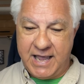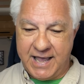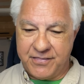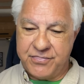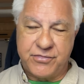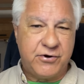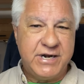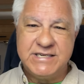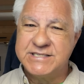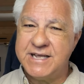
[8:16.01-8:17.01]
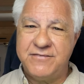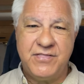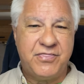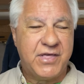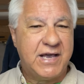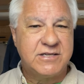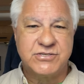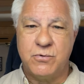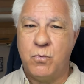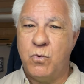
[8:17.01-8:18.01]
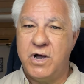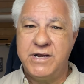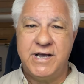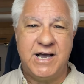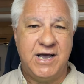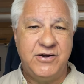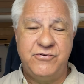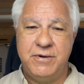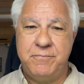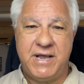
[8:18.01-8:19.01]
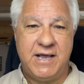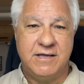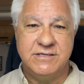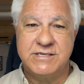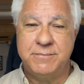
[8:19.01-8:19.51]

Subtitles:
at 37,100 pounds.